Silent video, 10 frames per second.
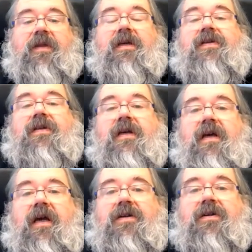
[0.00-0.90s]
is
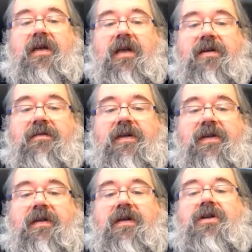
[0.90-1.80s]
actually
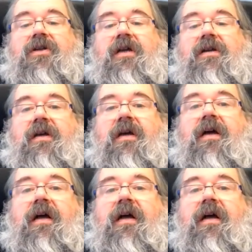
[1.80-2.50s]
interested in changing